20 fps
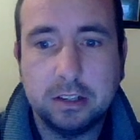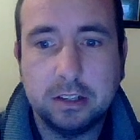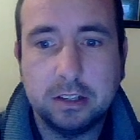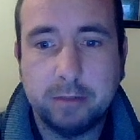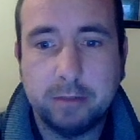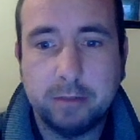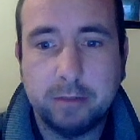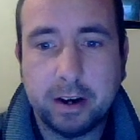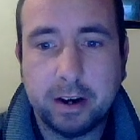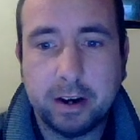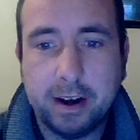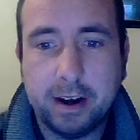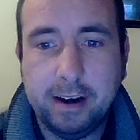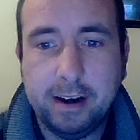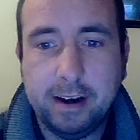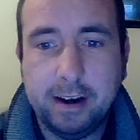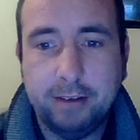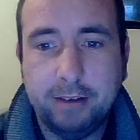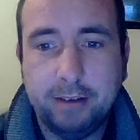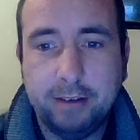by
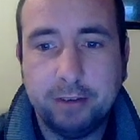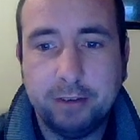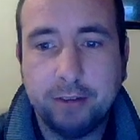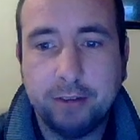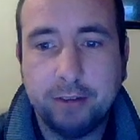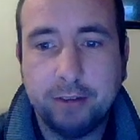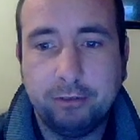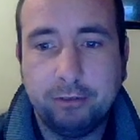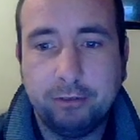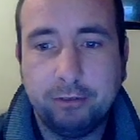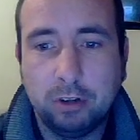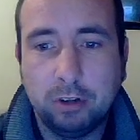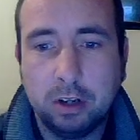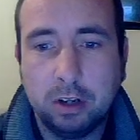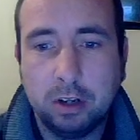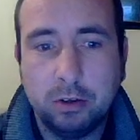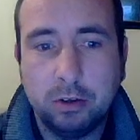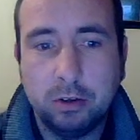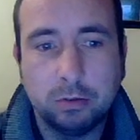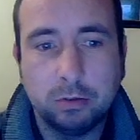every full
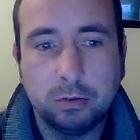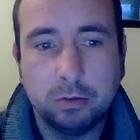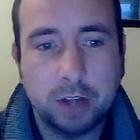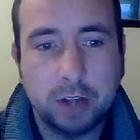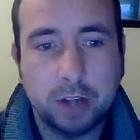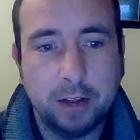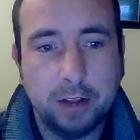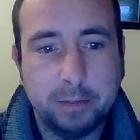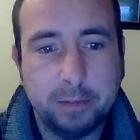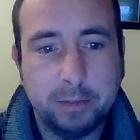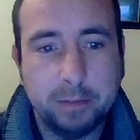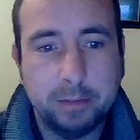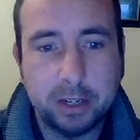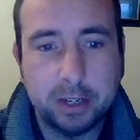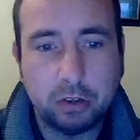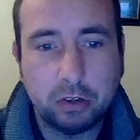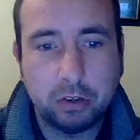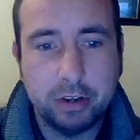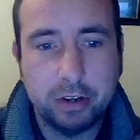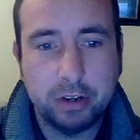node on the
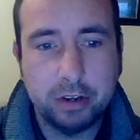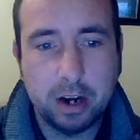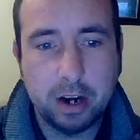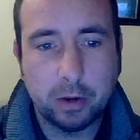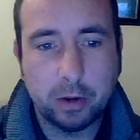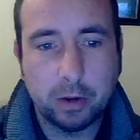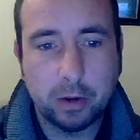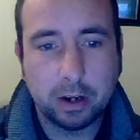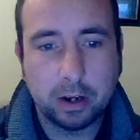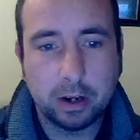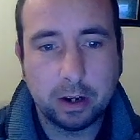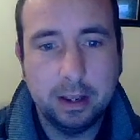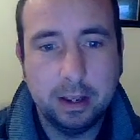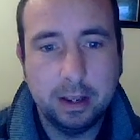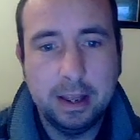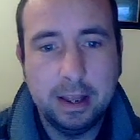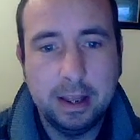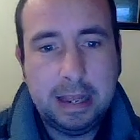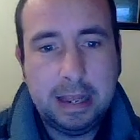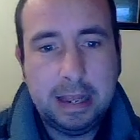Bitcoin network.
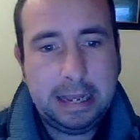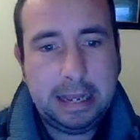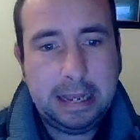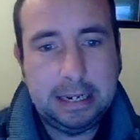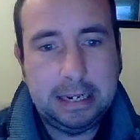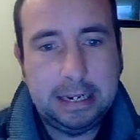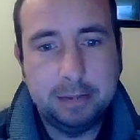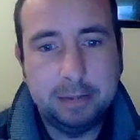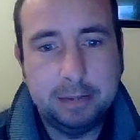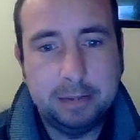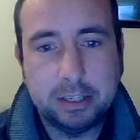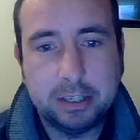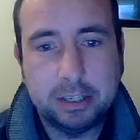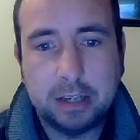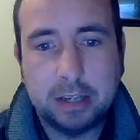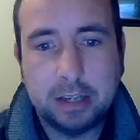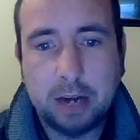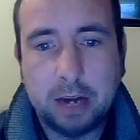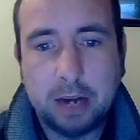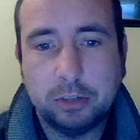A limited
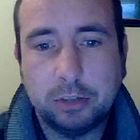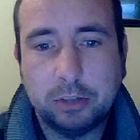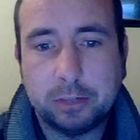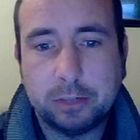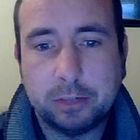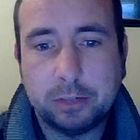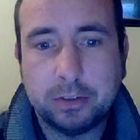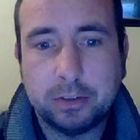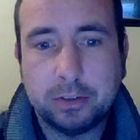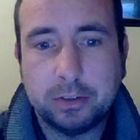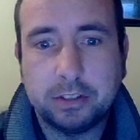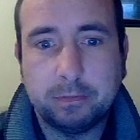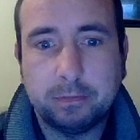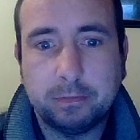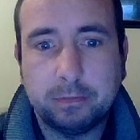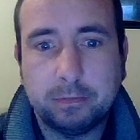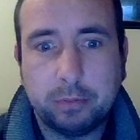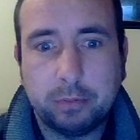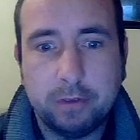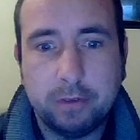language
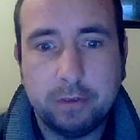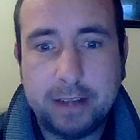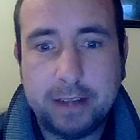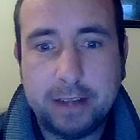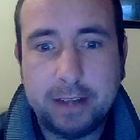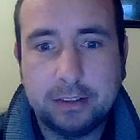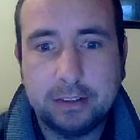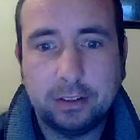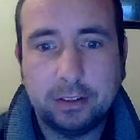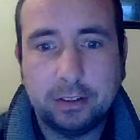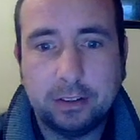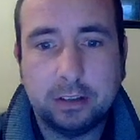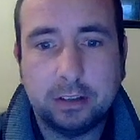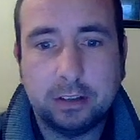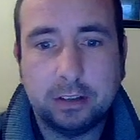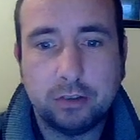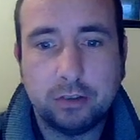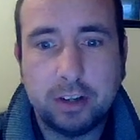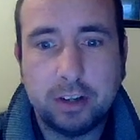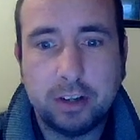prevents the
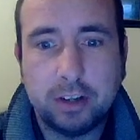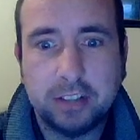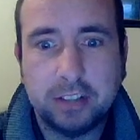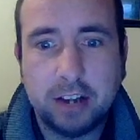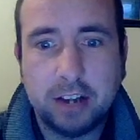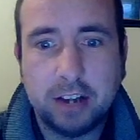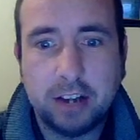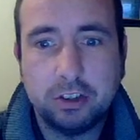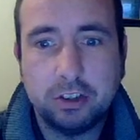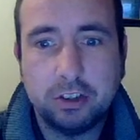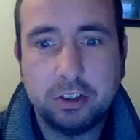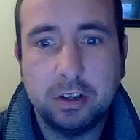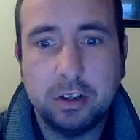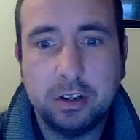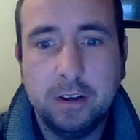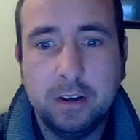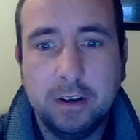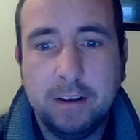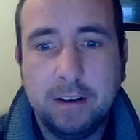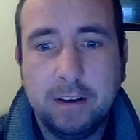transaction
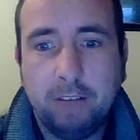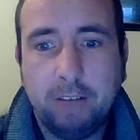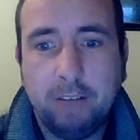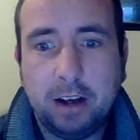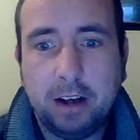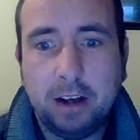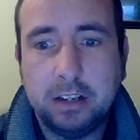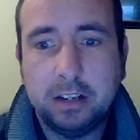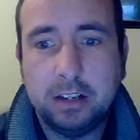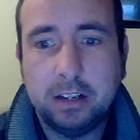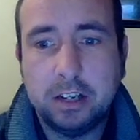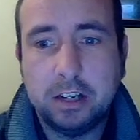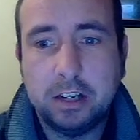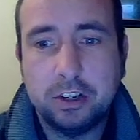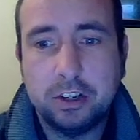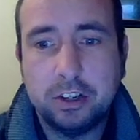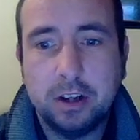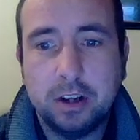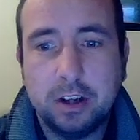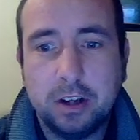validation
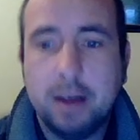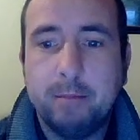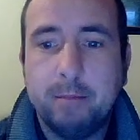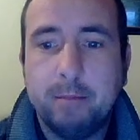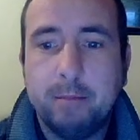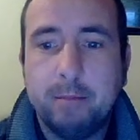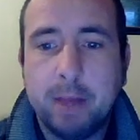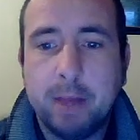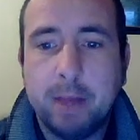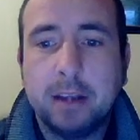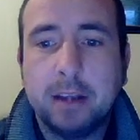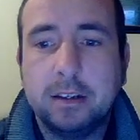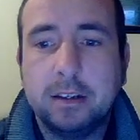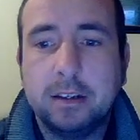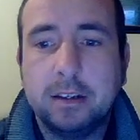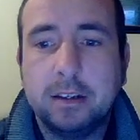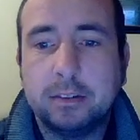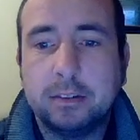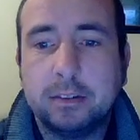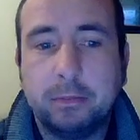
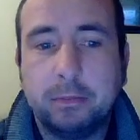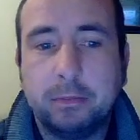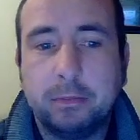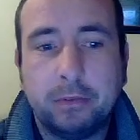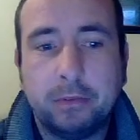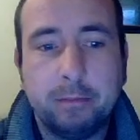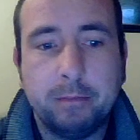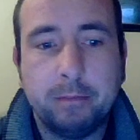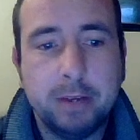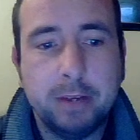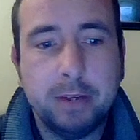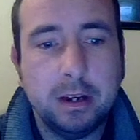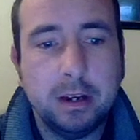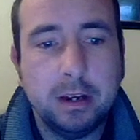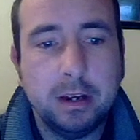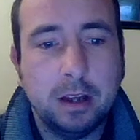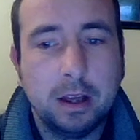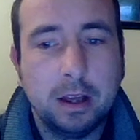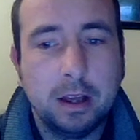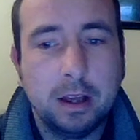mechanism from being
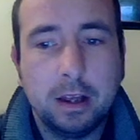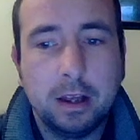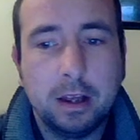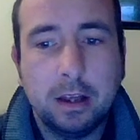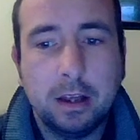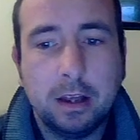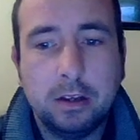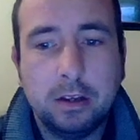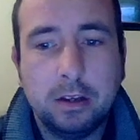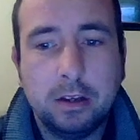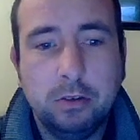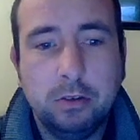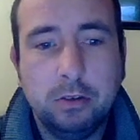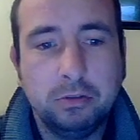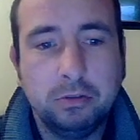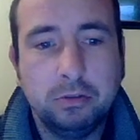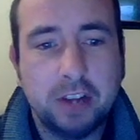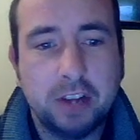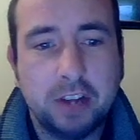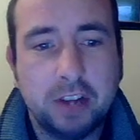used
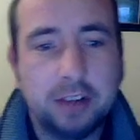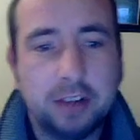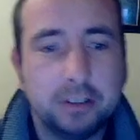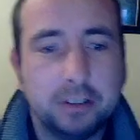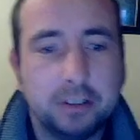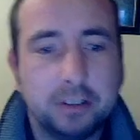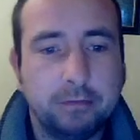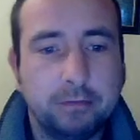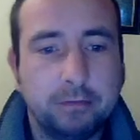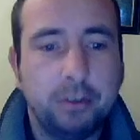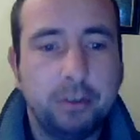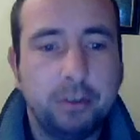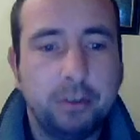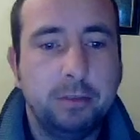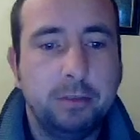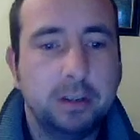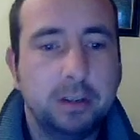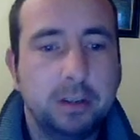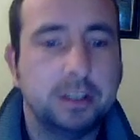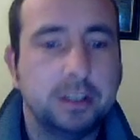as a
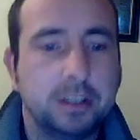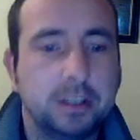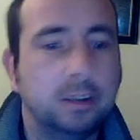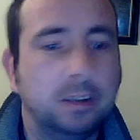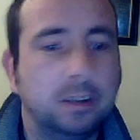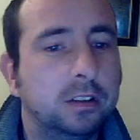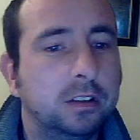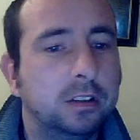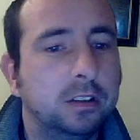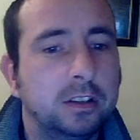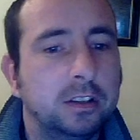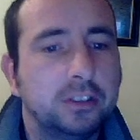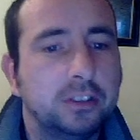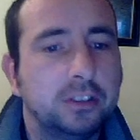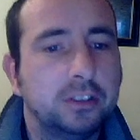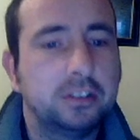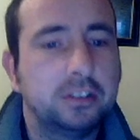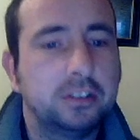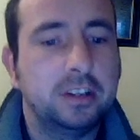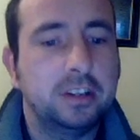vulnerability.
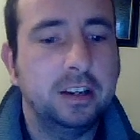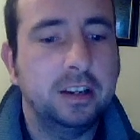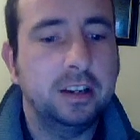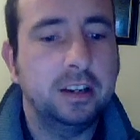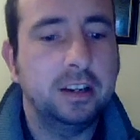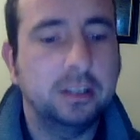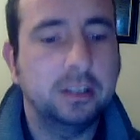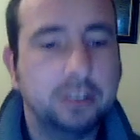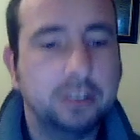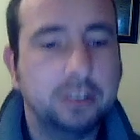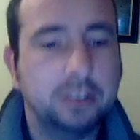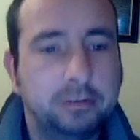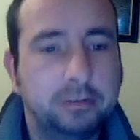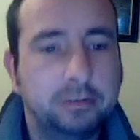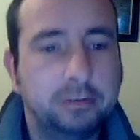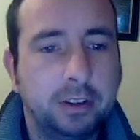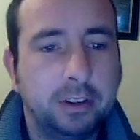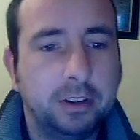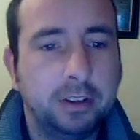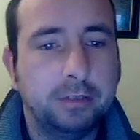Stateless
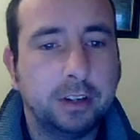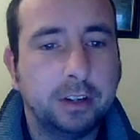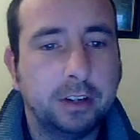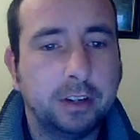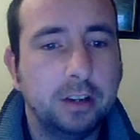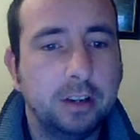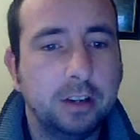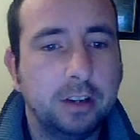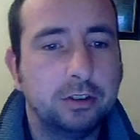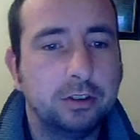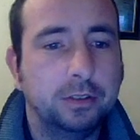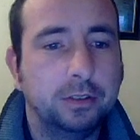verification.